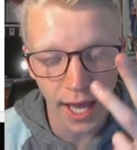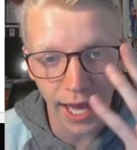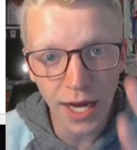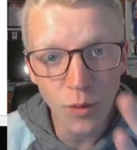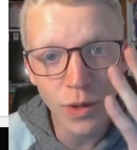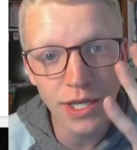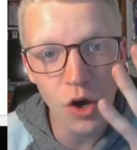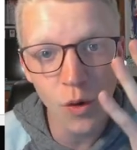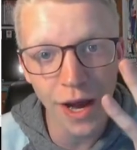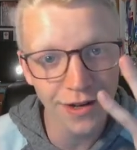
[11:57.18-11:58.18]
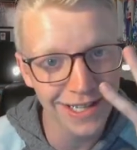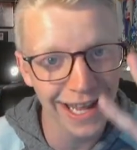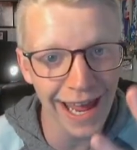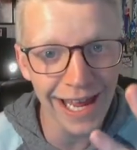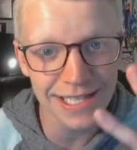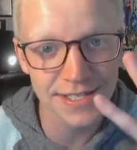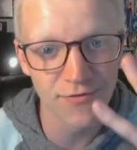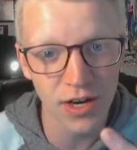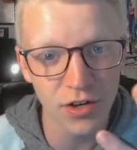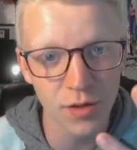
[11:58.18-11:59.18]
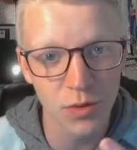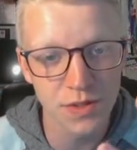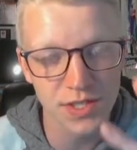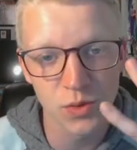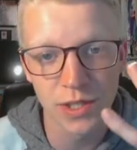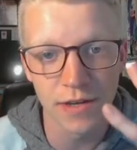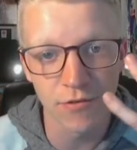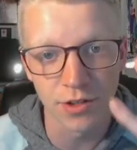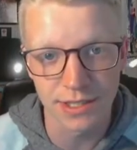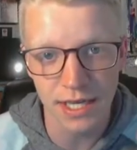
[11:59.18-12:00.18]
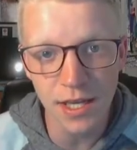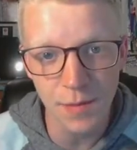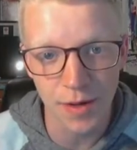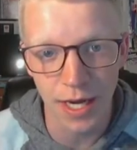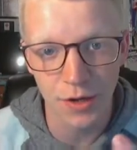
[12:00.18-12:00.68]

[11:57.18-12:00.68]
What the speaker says: And we know how to cast variables to a different type now.